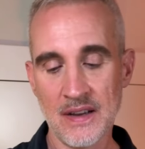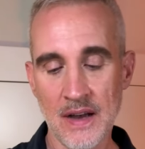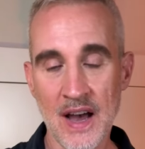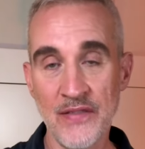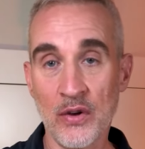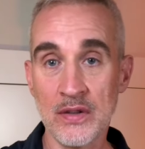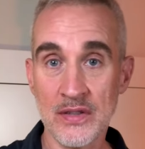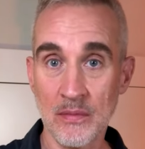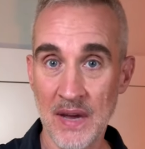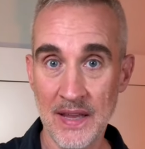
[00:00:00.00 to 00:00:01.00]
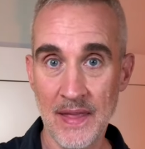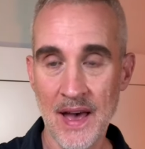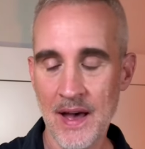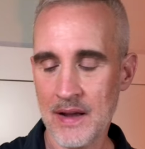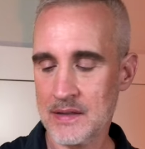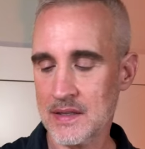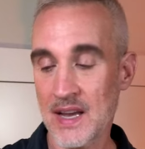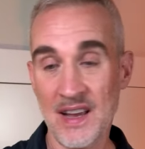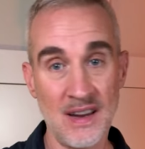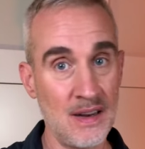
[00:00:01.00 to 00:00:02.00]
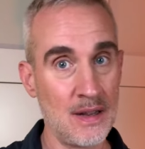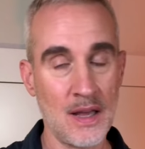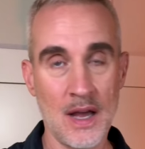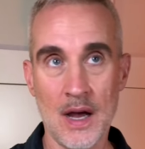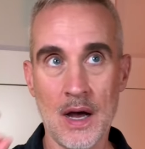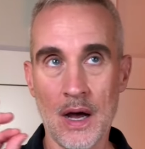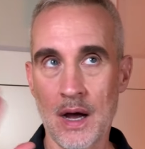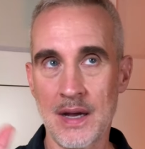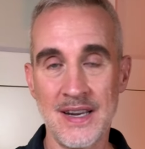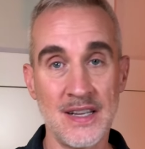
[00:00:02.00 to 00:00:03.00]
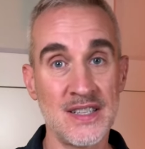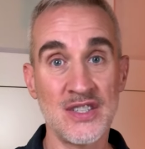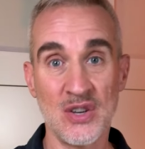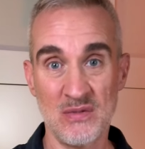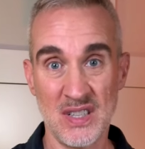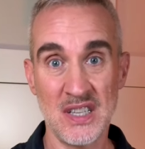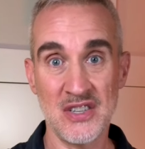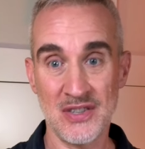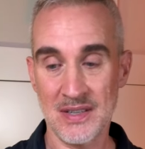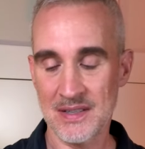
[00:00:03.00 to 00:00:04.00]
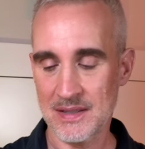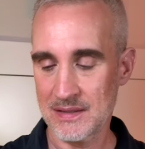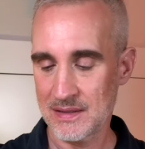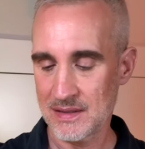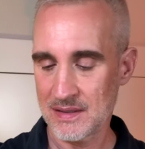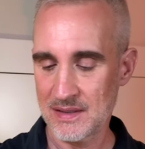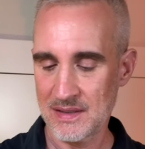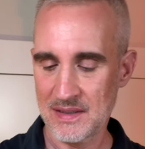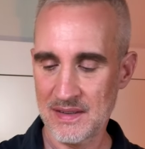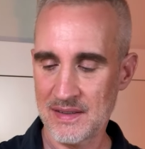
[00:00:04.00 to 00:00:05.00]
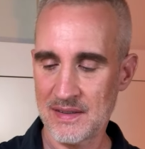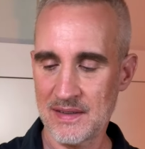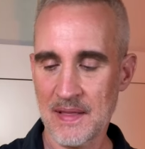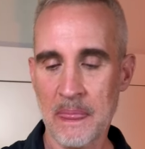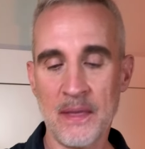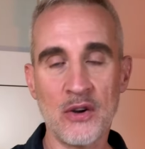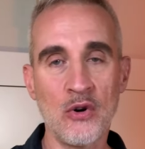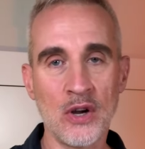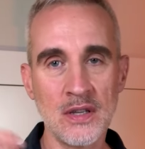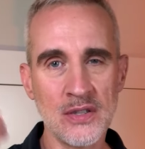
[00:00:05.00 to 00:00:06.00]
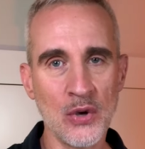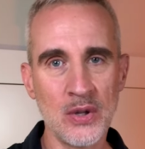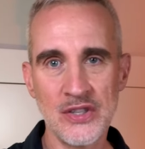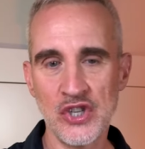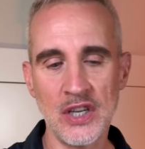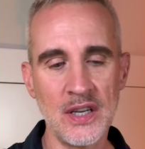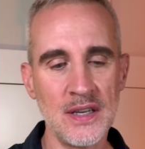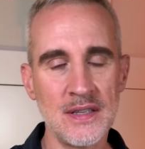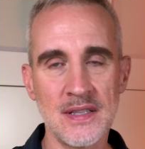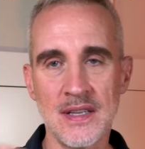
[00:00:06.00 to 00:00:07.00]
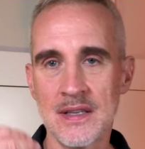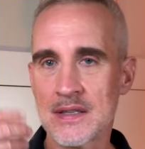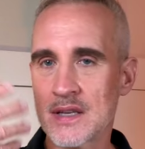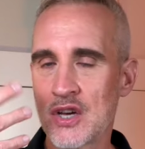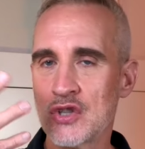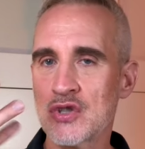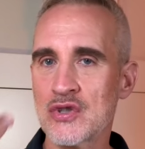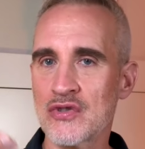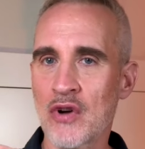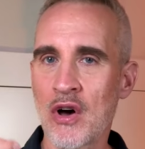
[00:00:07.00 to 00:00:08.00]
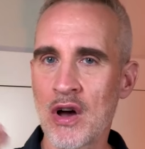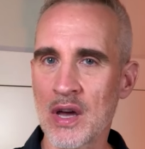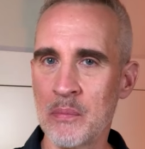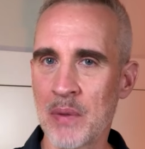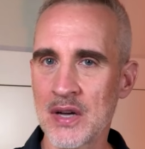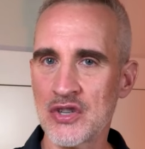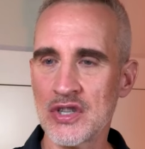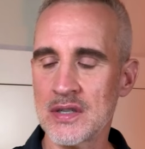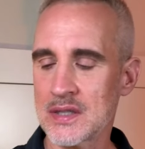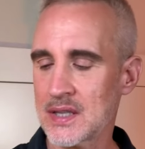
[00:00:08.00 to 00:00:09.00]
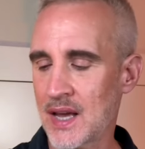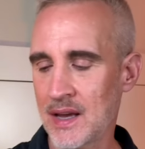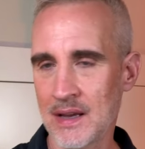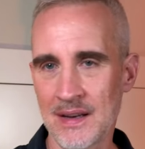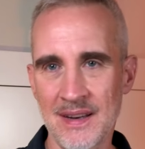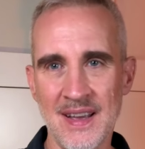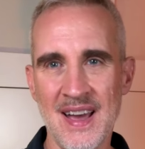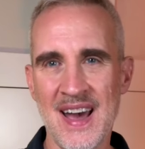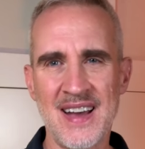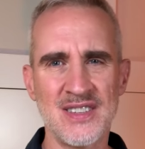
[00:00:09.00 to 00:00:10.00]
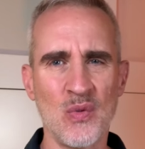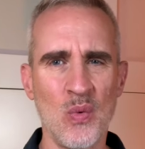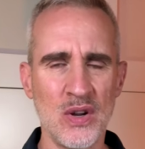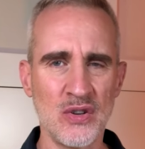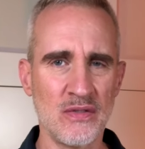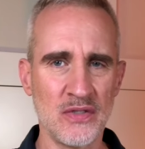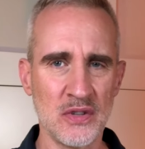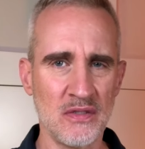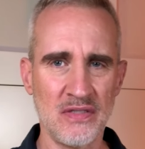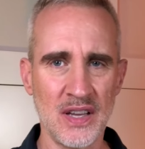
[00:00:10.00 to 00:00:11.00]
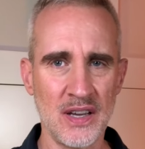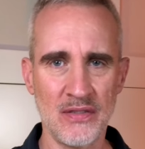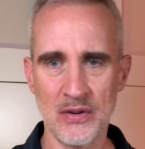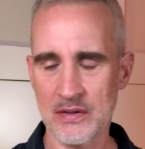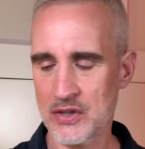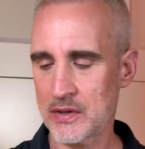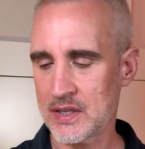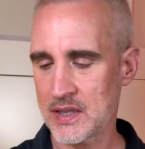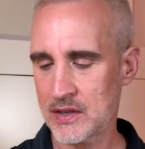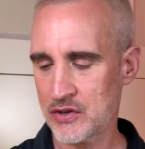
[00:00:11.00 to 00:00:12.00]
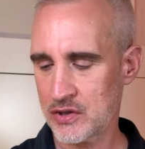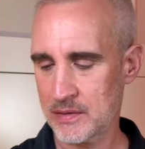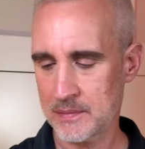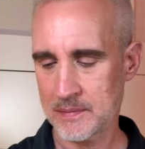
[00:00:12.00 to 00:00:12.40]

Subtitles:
I've also made that and it is so delicious. The gorgonzola cheese is strong and pungent and adds a wonderful flavor to the dish.